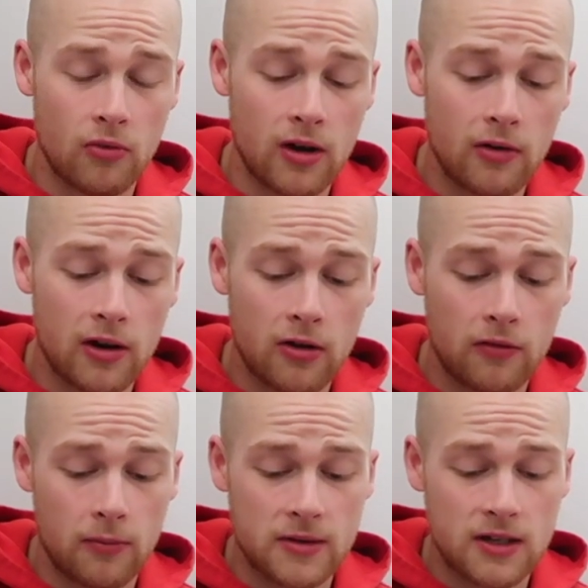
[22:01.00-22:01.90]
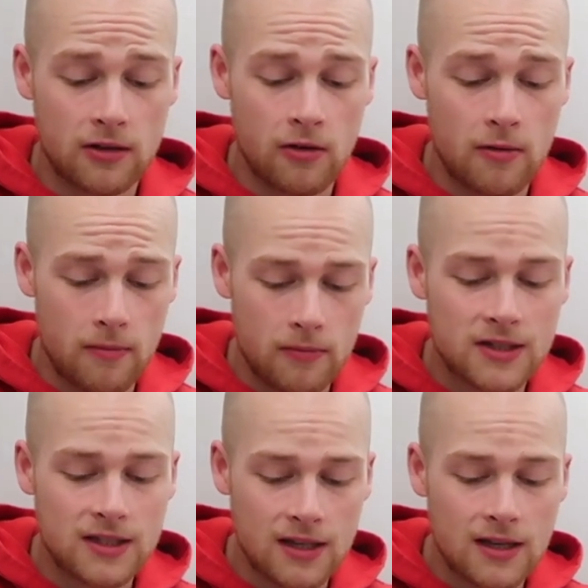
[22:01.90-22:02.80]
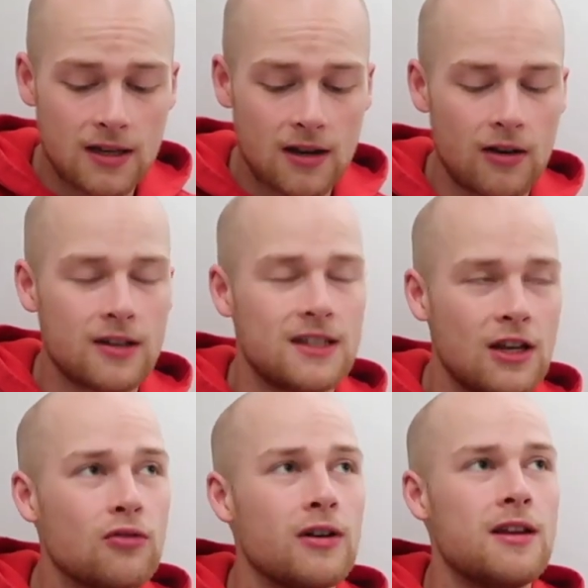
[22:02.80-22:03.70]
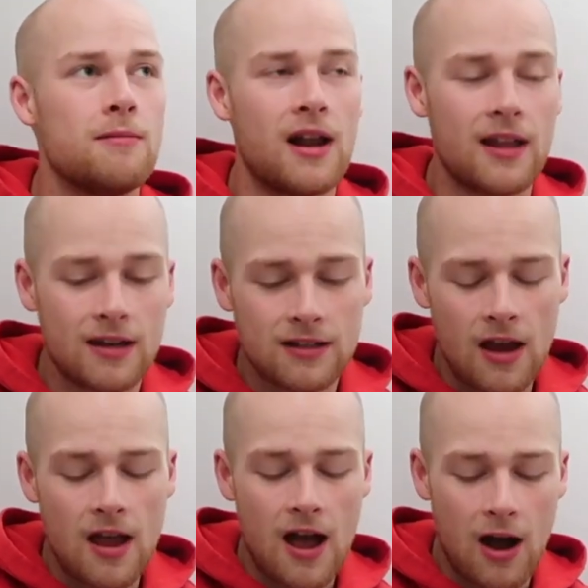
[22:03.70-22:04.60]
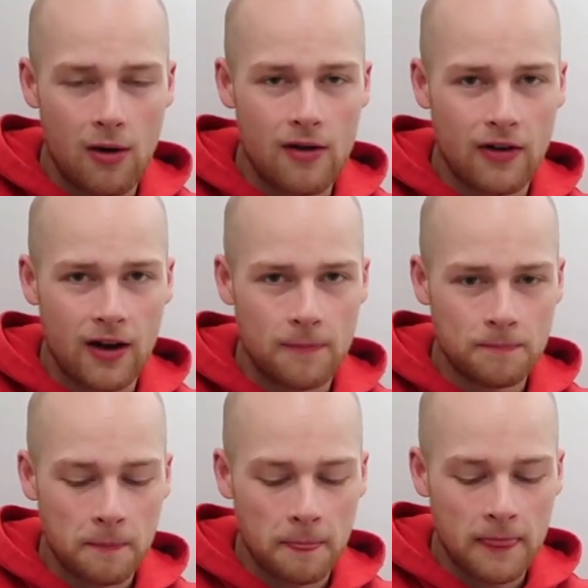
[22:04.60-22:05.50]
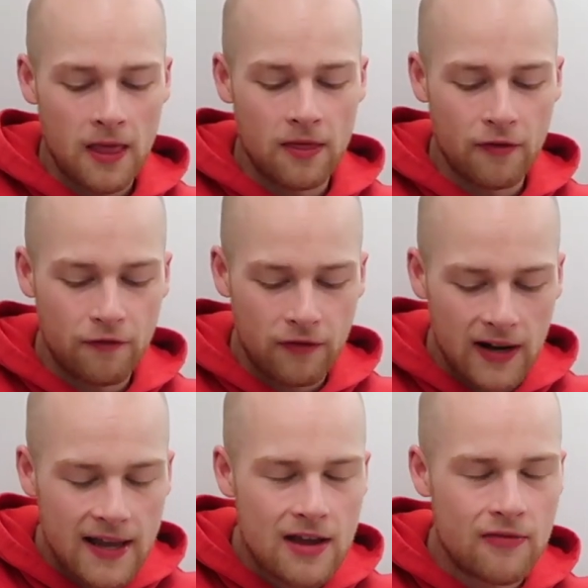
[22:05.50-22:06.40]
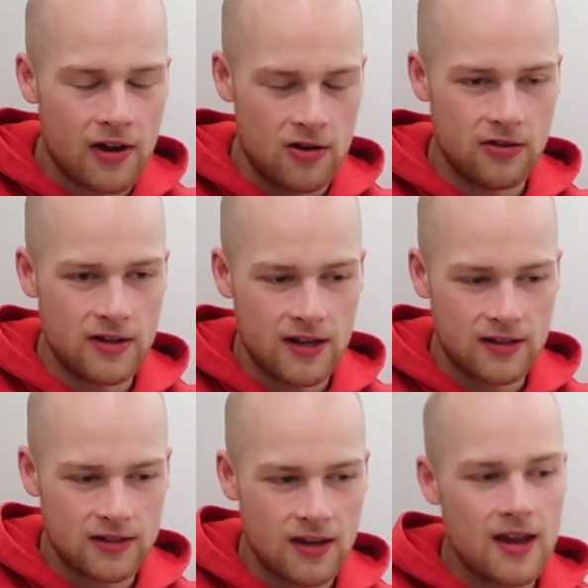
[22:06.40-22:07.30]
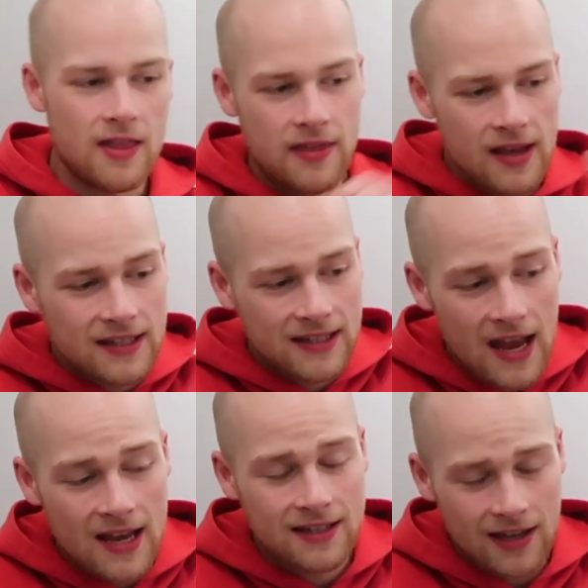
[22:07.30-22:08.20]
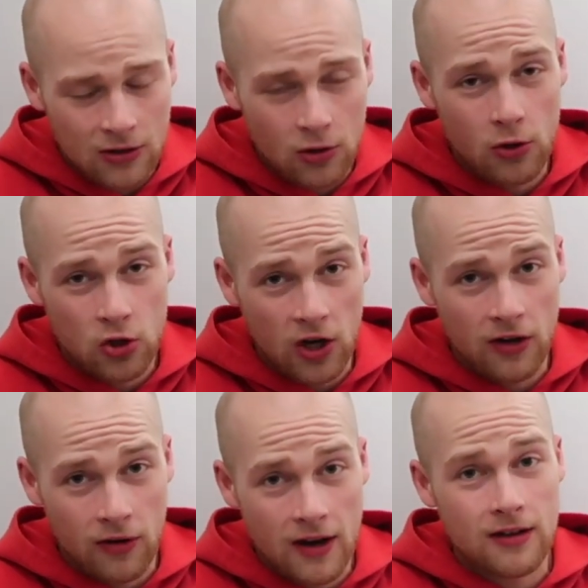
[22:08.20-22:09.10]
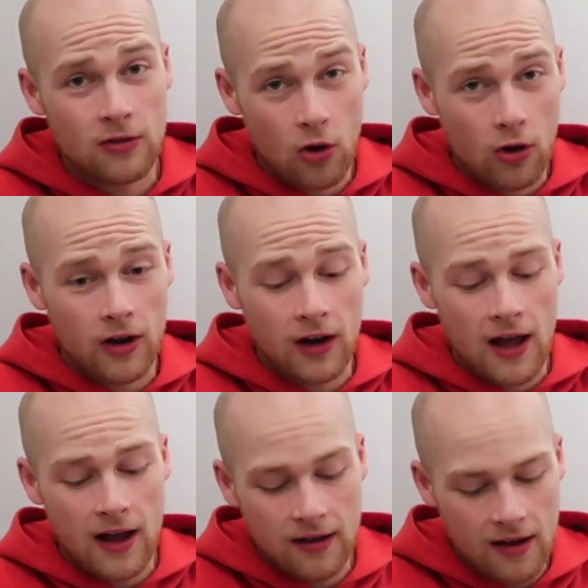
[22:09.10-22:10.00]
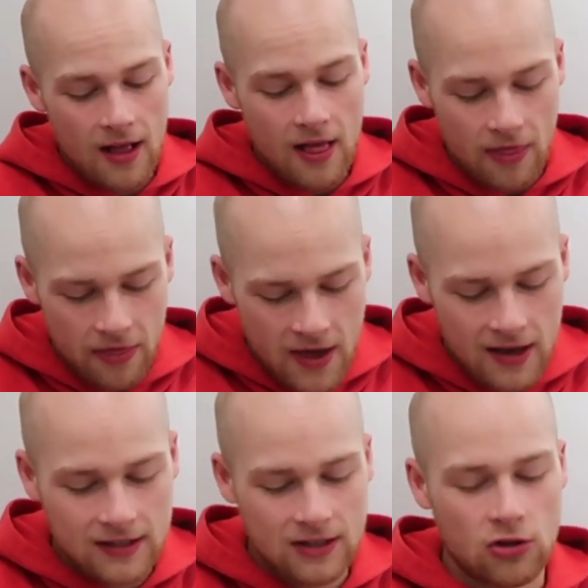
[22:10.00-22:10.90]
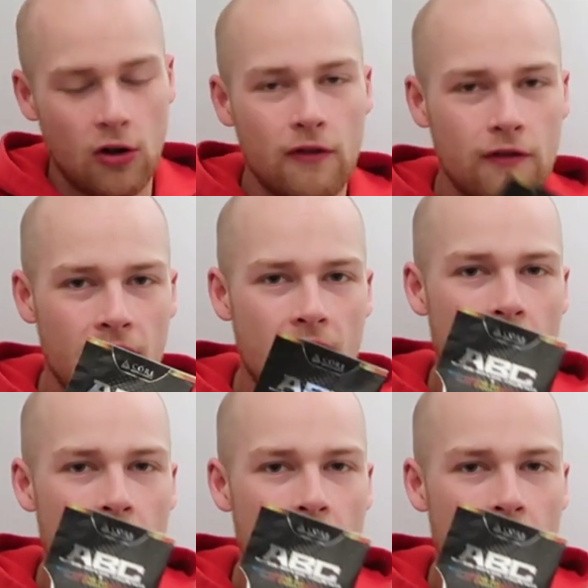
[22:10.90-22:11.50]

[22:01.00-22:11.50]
really good from the citrulline malate. However, the flavour on this tastes like dog shit, right? Not gonna lie. This stuff,